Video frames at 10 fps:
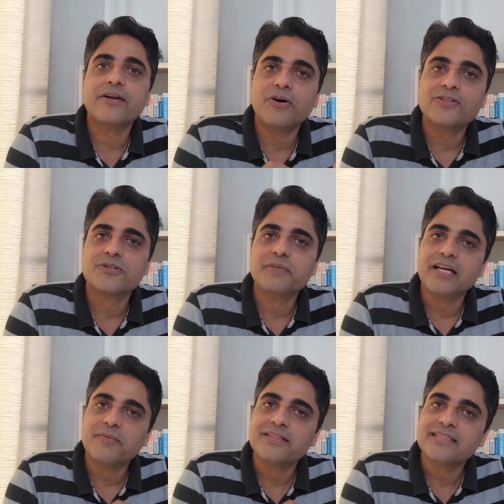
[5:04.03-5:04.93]
can also
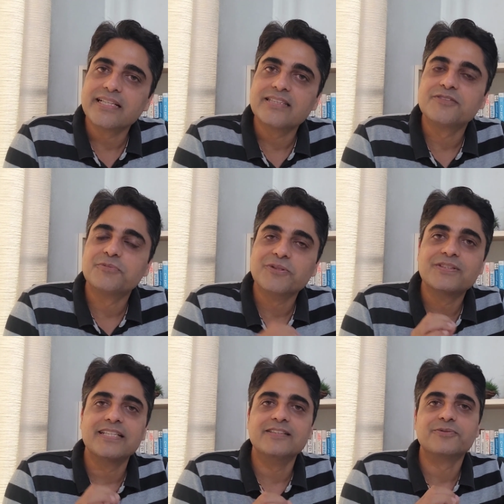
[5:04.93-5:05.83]
become a successful
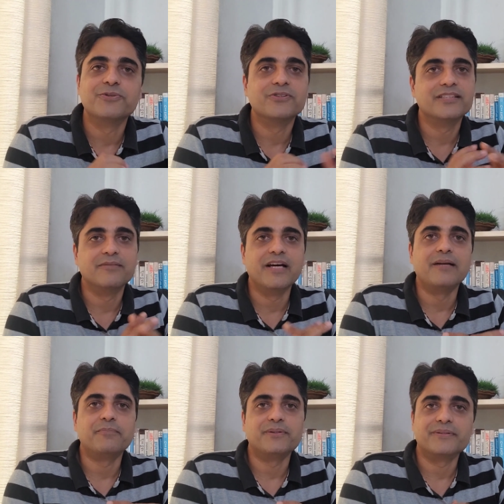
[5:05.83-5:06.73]
salesforce
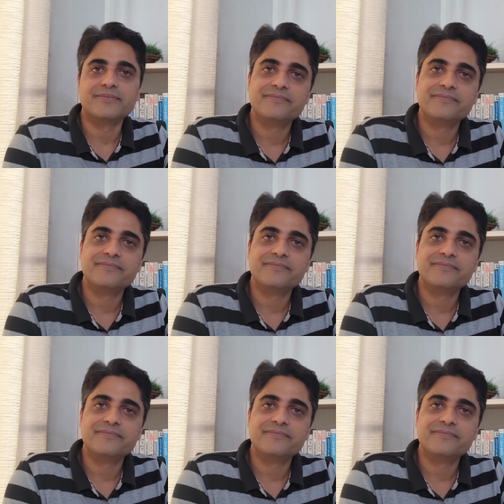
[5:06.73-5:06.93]
developer